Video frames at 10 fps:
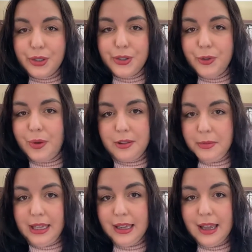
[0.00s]
to do with
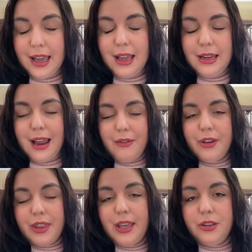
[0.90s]
me and
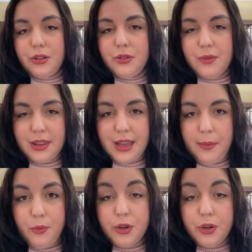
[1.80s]
everything to do with them.